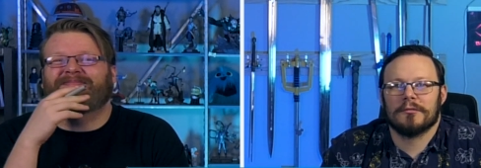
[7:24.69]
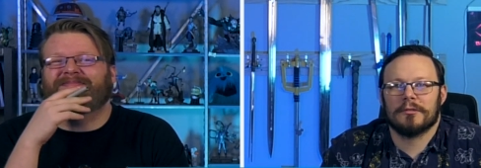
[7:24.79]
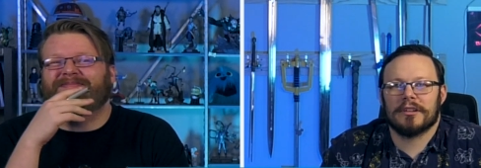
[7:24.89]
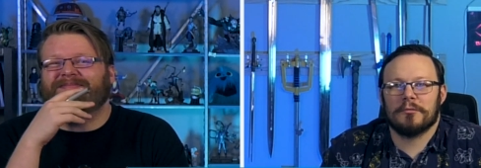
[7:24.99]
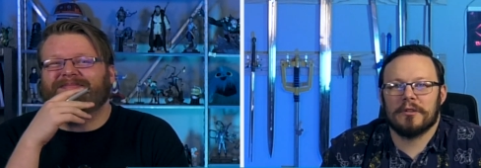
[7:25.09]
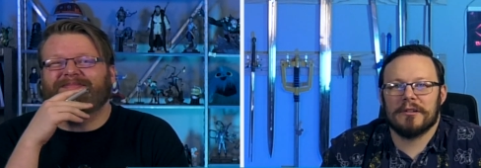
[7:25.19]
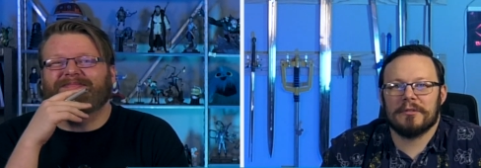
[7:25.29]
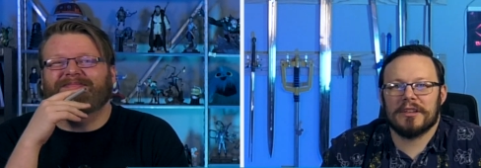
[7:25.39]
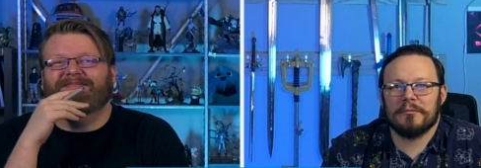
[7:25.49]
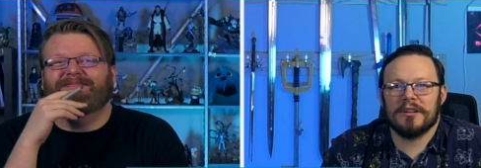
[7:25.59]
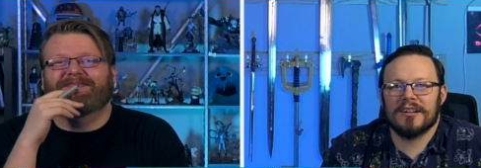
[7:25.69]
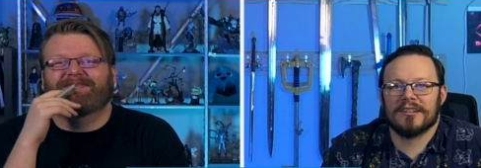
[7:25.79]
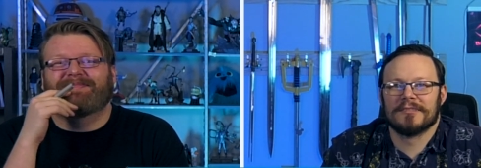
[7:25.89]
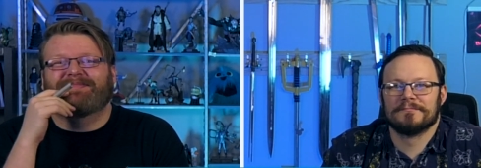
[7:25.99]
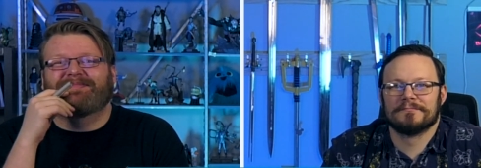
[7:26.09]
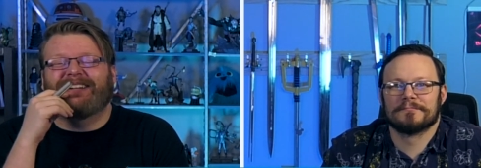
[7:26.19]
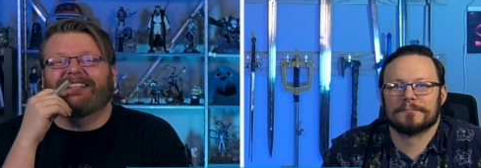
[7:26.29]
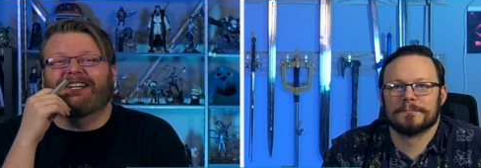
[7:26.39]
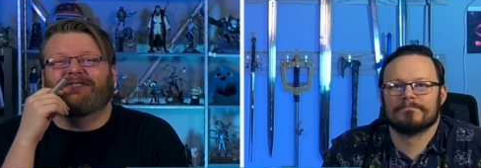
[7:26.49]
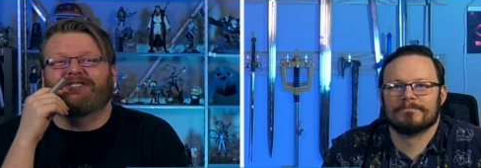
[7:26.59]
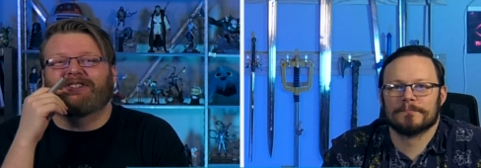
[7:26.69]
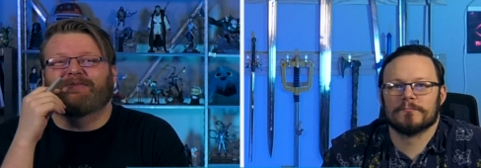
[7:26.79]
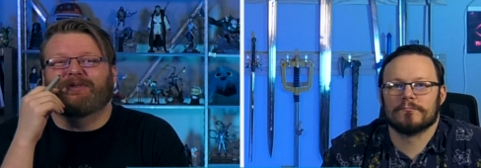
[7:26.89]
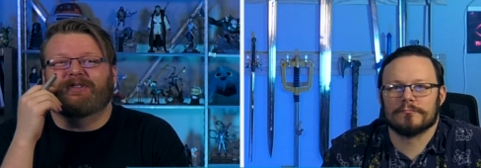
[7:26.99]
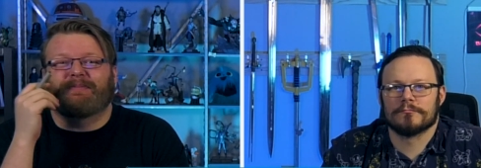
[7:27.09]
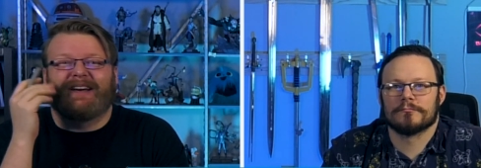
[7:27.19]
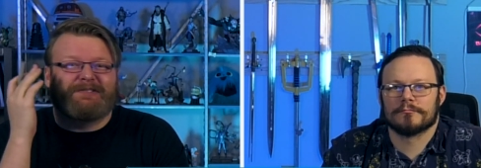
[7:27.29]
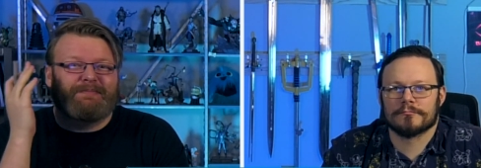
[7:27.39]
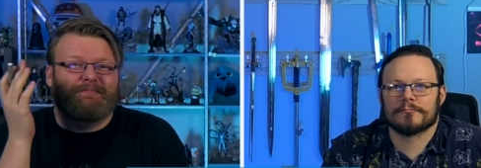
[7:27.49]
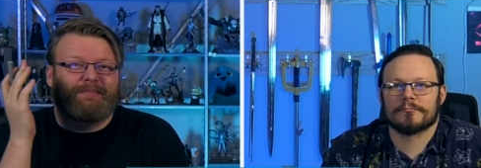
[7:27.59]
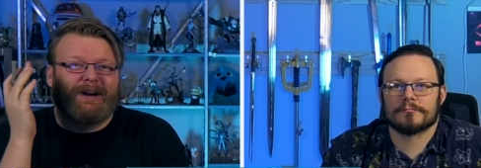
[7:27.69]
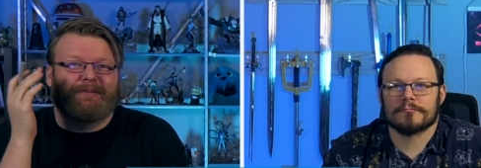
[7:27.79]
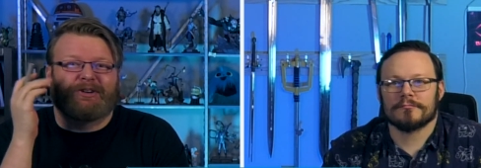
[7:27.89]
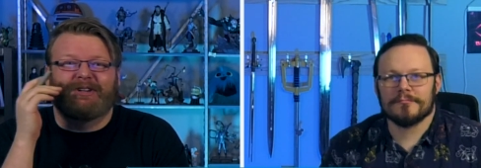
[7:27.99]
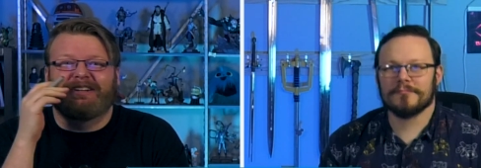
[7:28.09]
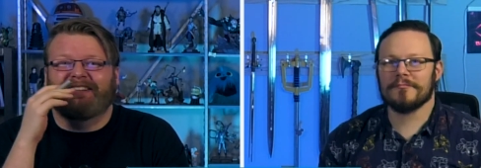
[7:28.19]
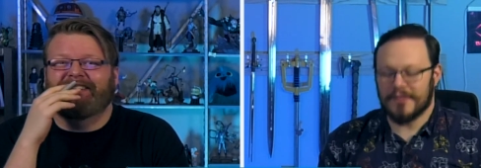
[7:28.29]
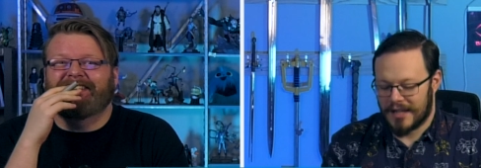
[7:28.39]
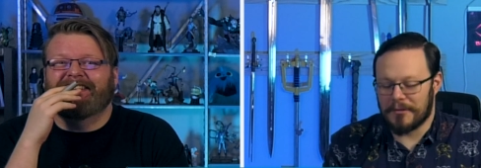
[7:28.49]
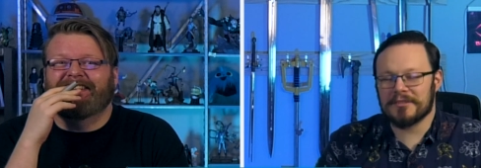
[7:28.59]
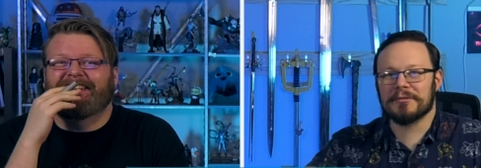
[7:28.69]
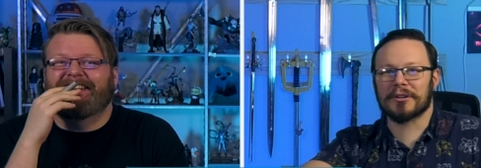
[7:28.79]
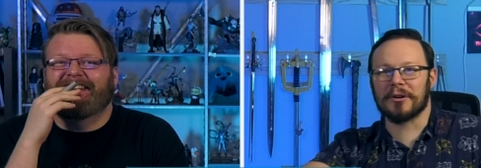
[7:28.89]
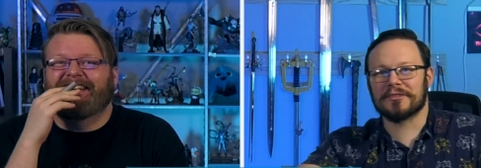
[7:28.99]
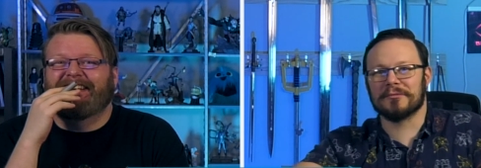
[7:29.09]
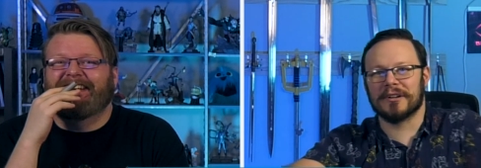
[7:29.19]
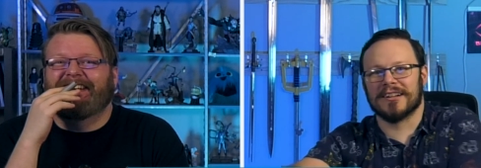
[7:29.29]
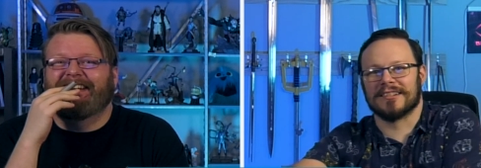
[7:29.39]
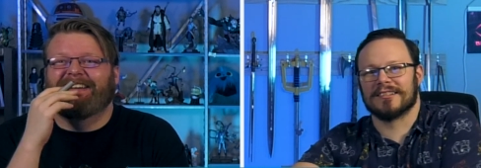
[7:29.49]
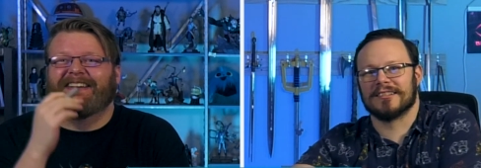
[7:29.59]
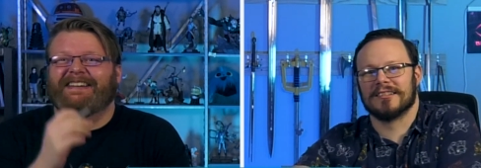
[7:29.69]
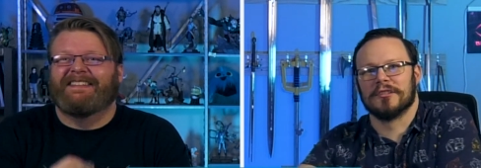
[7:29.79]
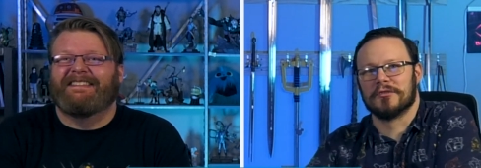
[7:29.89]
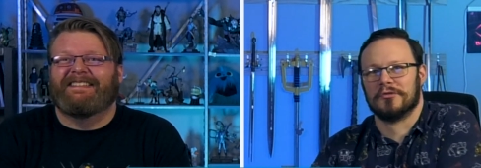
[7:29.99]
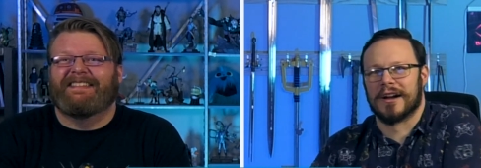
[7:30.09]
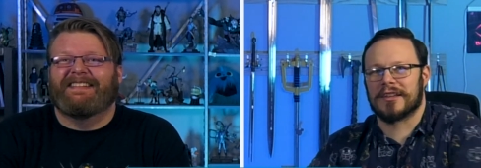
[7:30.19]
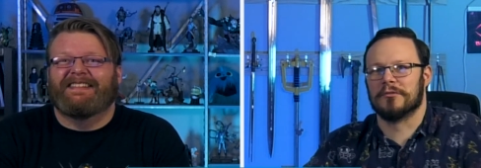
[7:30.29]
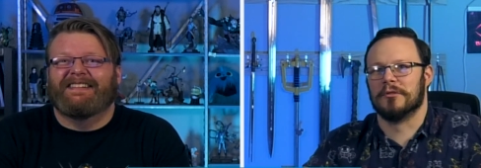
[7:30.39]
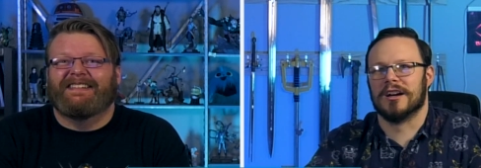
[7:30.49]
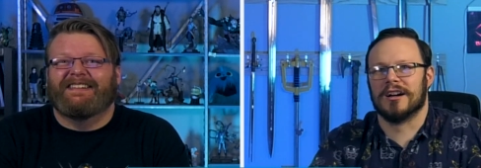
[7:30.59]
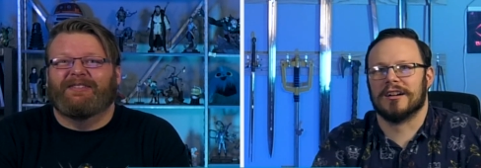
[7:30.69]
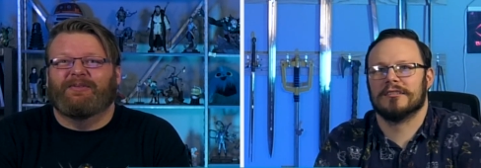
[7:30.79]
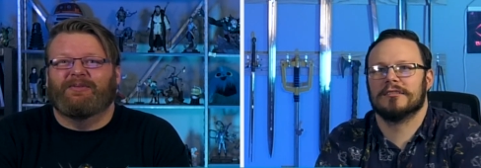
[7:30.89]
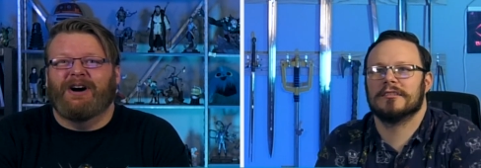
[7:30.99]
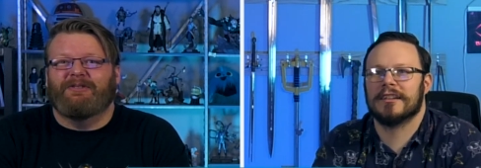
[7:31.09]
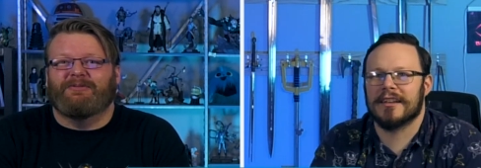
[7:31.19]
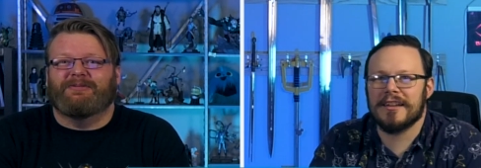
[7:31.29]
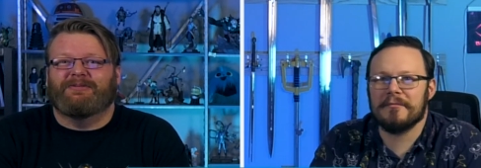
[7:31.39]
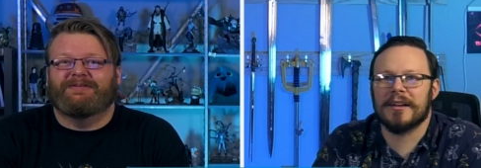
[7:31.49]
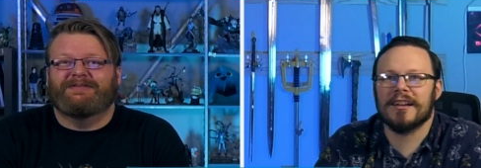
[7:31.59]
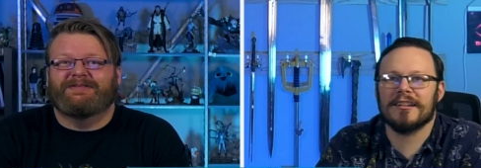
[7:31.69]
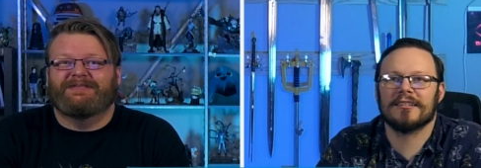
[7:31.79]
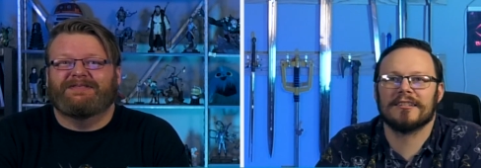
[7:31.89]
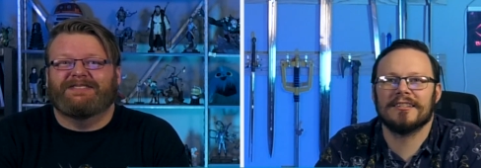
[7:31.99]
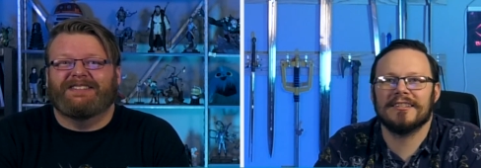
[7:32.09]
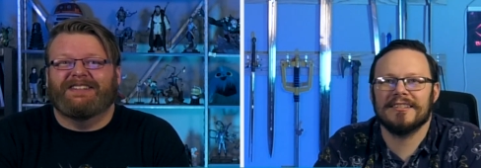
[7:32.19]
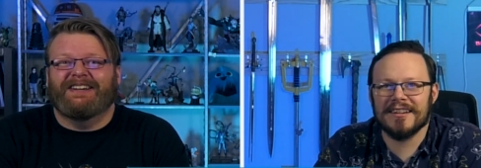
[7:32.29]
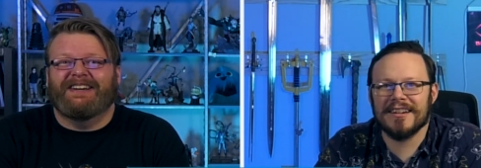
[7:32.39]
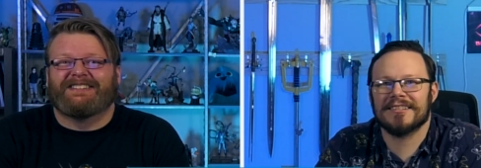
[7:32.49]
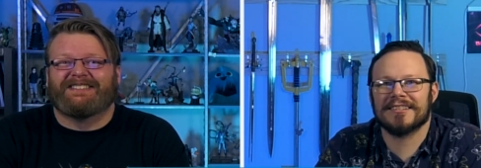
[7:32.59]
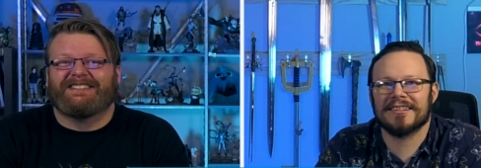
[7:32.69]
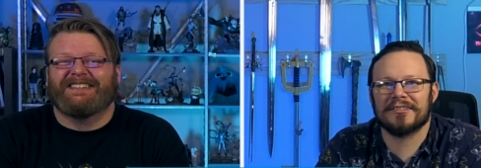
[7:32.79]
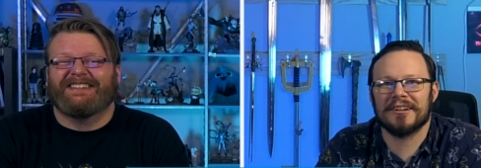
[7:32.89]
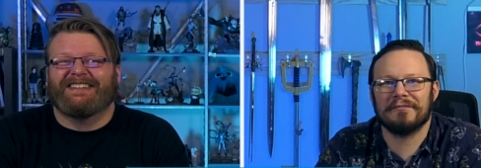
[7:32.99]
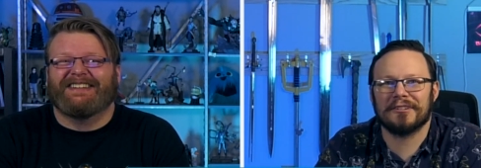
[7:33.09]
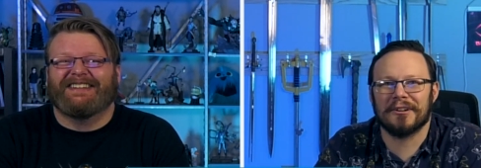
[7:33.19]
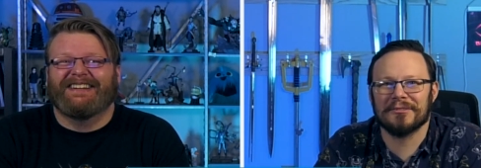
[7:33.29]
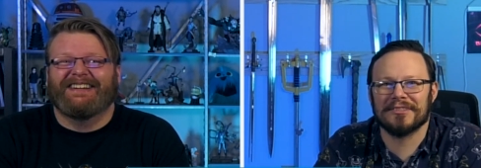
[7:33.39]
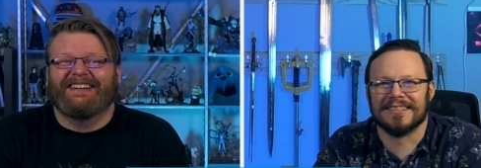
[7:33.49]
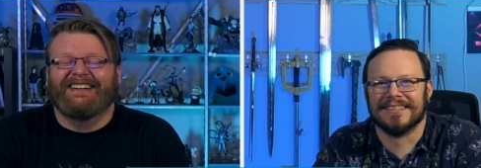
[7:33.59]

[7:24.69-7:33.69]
Speaker 1: they gonna wear? What are they gonna wear? I love Shield music, man. It's Bear McCreary. I want to see what Coulson wears. Whoa. Yeah, Mac. Yes. It's great for Coulson.